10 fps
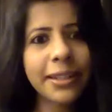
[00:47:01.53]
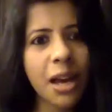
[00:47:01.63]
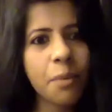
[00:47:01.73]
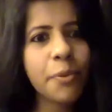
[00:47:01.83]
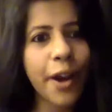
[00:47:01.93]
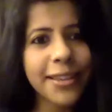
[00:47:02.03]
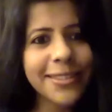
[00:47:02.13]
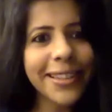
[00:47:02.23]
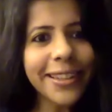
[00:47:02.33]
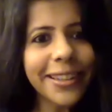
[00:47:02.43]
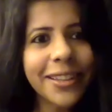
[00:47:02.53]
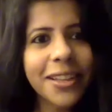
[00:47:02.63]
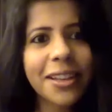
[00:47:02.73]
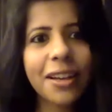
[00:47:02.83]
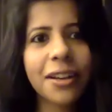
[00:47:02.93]
in our pricing.
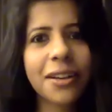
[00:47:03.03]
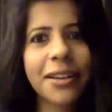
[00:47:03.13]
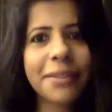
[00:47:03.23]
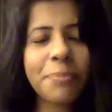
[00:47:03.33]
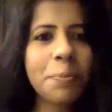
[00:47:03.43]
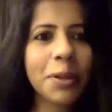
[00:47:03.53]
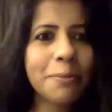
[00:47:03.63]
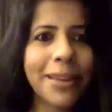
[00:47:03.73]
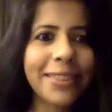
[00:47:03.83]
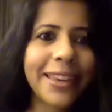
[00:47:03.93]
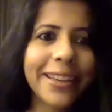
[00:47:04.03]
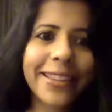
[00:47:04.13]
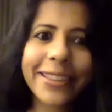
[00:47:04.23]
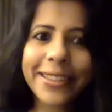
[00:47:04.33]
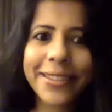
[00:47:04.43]
People may think
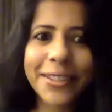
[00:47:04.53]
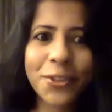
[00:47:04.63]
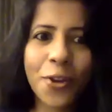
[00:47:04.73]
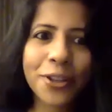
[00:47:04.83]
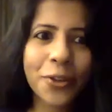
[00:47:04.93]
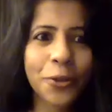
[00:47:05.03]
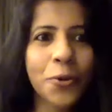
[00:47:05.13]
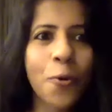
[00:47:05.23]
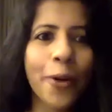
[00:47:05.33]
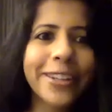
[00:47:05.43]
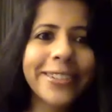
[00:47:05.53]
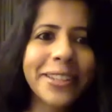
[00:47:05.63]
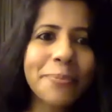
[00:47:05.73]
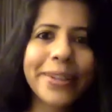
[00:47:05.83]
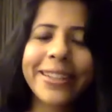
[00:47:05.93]
that this is not good
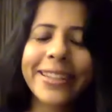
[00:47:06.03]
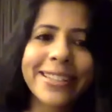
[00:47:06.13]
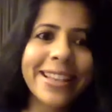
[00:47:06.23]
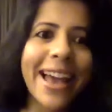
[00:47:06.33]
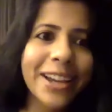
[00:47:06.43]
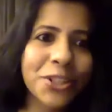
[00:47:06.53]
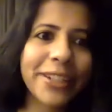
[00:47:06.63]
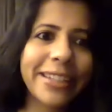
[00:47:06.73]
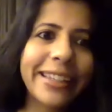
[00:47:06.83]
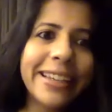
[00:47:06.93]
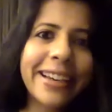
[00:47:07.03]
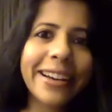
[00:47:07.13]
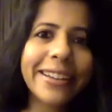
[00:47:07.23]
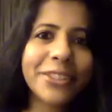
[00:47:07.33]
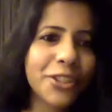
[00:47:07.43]
quality, but it's actually
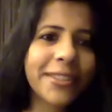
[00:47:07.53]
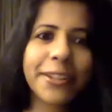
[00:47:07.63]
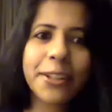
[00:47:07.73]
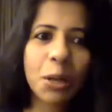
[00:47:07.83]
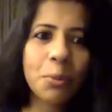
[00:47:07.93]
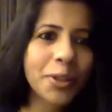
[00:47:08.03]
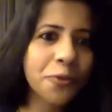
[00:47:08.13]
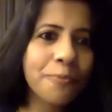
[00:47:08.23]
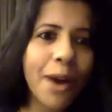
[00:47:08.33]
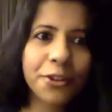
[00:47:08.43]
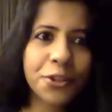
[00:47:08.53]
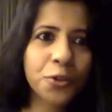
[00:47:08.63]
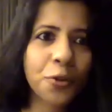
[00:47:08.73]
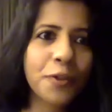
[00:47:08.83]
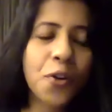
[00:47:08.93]
just a little bit of margin
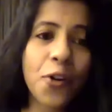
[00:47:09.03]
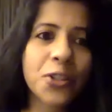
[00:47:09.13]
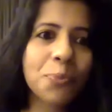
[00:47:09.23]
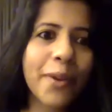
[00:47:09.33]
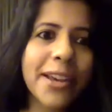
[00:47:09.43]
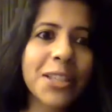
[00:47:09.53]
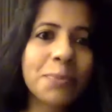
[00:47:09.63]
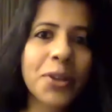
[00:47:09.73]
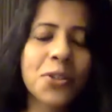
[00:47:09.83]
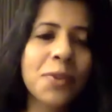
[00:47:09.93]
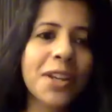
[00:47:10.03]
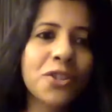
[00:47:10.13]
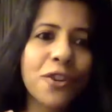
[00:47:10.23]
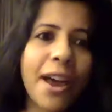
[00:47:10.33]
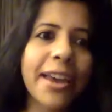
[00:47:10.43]
over cost price, because we are
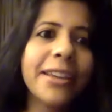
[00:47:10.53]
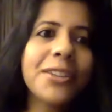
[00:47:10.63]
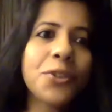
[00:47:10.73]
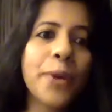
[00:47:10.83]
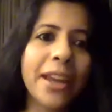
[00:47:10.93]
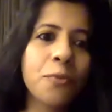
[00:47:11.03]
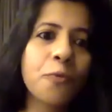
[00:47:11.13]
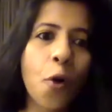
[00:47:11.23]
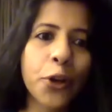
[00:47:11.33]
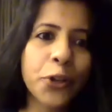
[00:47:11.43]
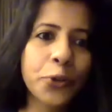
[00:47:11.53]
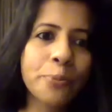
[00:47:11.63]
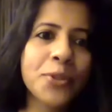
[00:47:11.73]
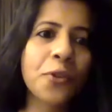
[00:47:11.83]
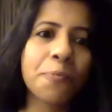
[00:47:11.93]
trying to get
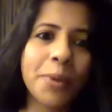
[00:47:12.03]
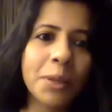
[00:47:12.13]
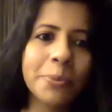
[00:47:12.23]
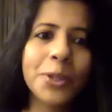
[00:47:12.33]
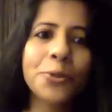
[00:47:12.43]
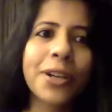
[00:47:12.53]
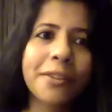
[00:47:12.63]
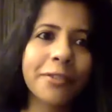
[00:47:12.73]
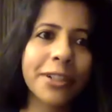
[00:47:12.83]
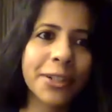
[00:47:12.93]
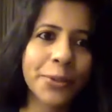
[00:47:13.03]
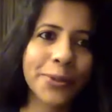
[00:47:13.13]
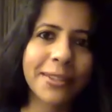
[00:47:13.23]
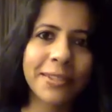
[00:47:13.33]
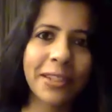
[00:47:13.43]
volumes of people to convert to
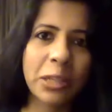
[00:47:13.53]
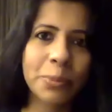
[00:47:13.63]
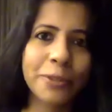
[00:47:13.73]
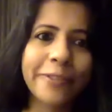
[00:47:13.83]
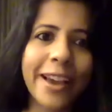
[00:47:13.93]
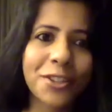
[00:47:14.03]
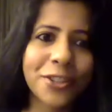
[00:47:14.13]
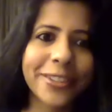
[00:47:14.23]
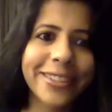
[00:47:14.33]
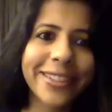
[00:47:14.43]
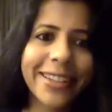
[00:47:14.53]
sustainable fashion.